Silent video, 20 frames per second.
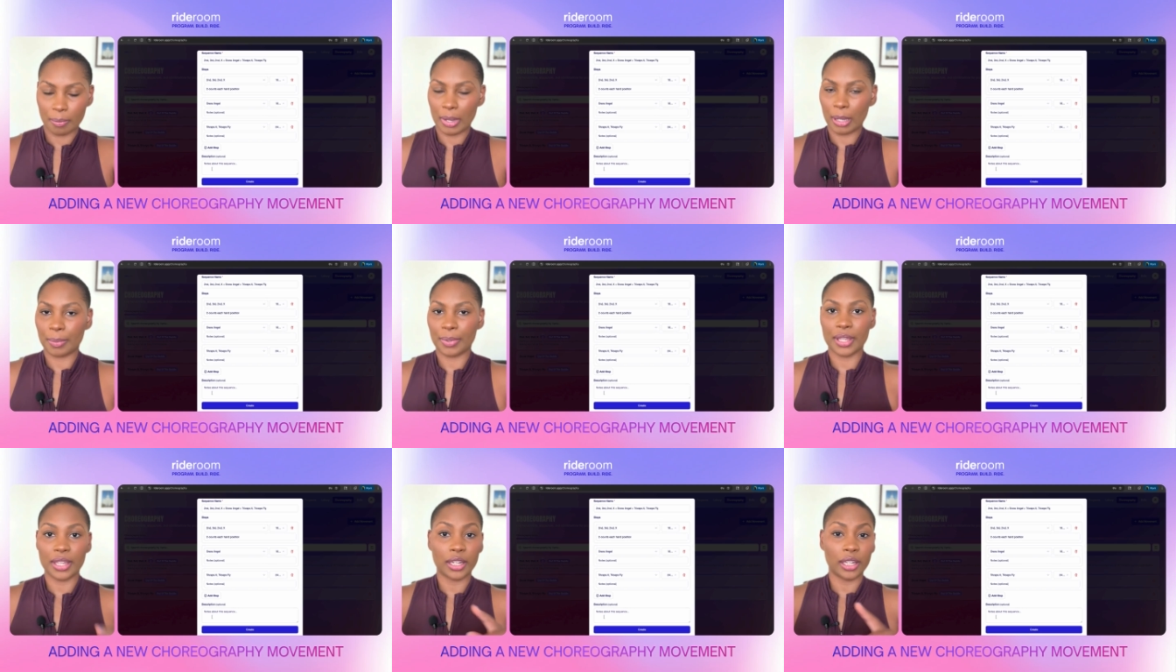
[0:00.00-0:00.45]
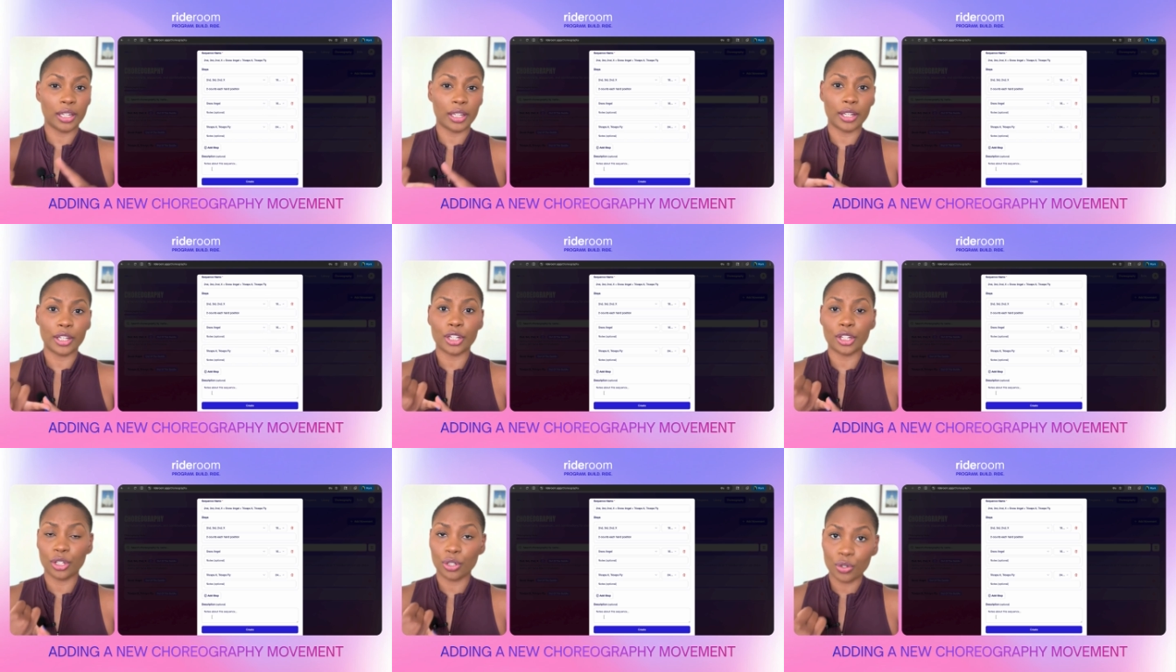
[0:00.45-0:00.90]
maybe any
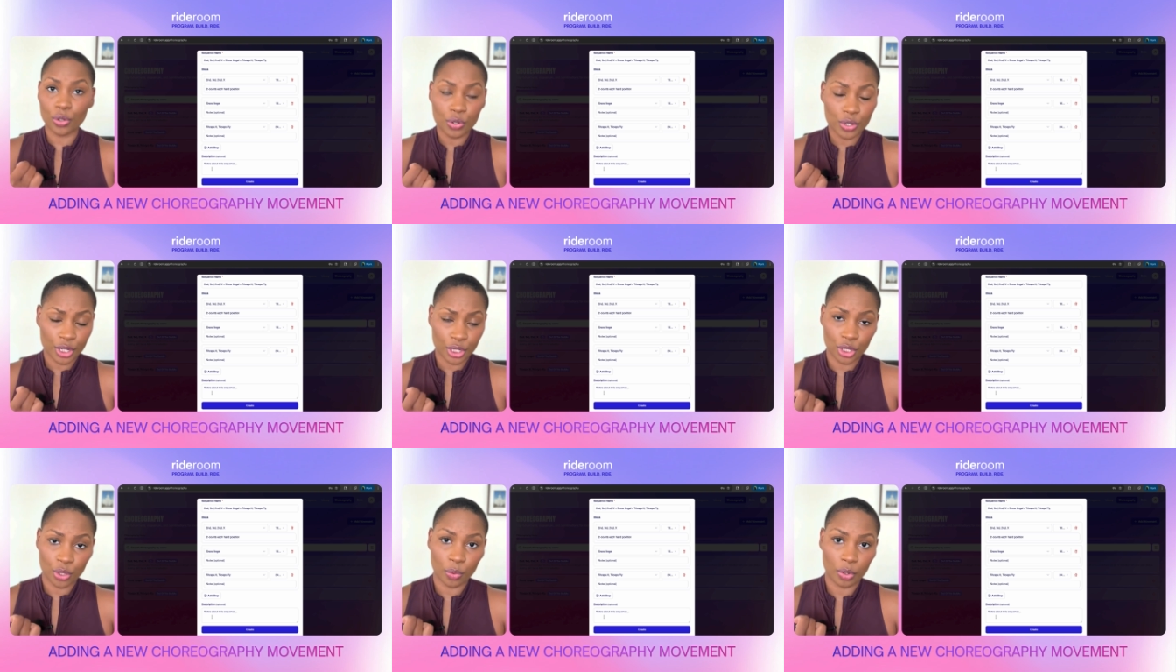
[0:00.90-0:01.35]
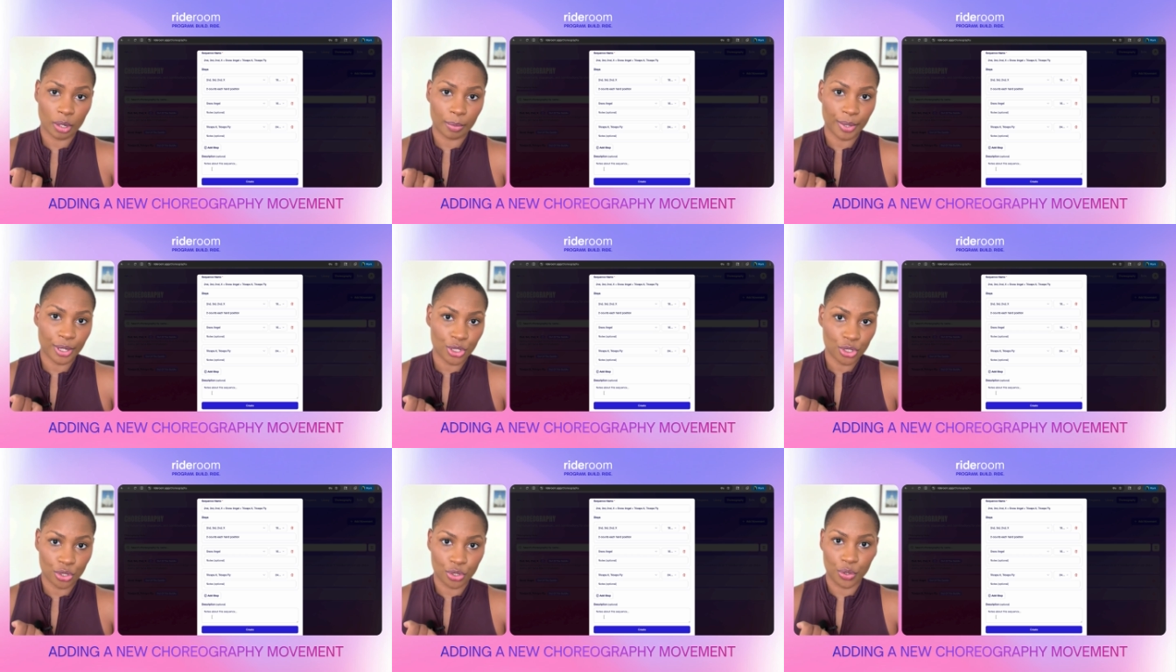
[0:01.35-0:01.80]
cues that you want to
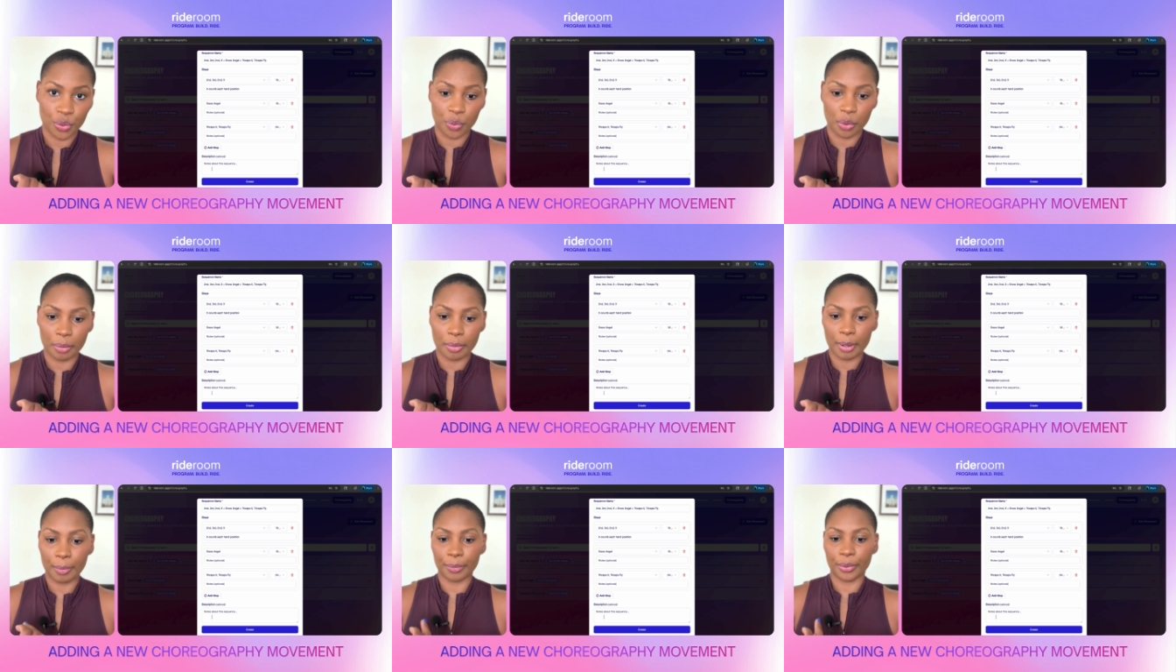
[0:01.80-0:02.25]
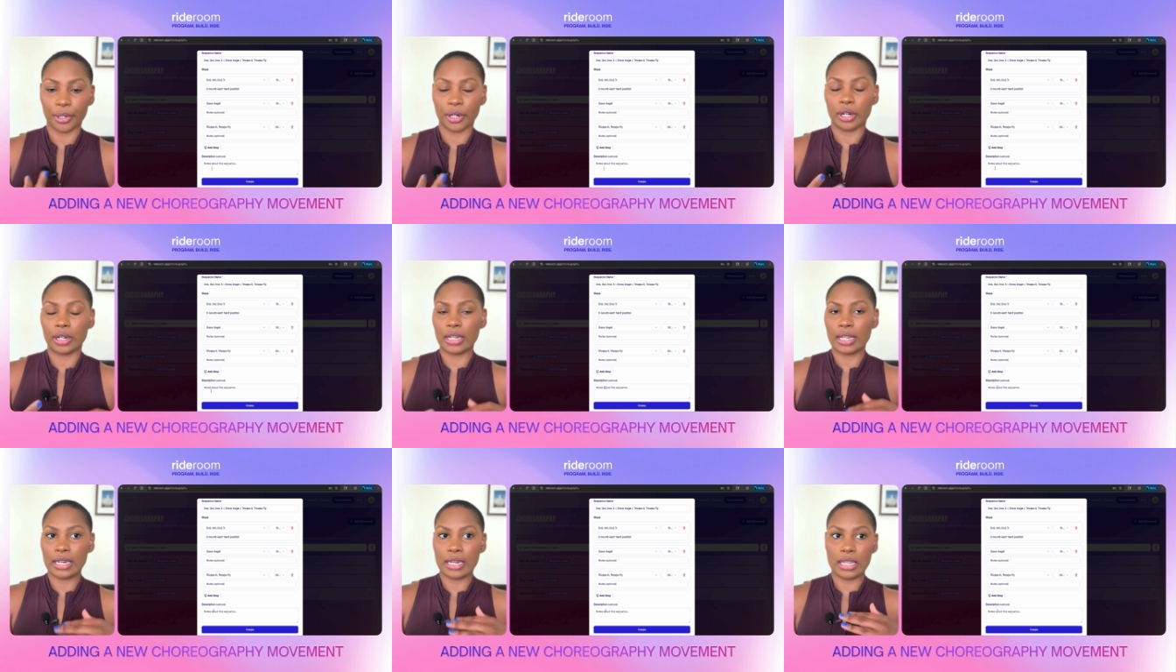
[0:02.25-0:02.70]
make sure you
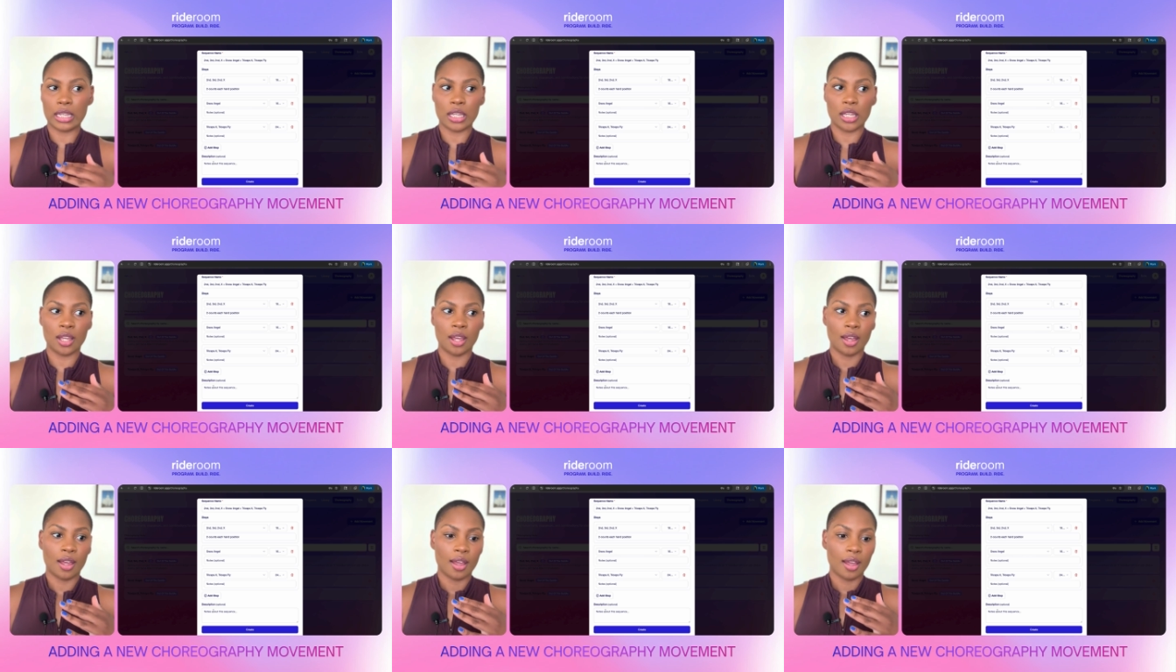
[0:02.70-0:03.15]
remember, any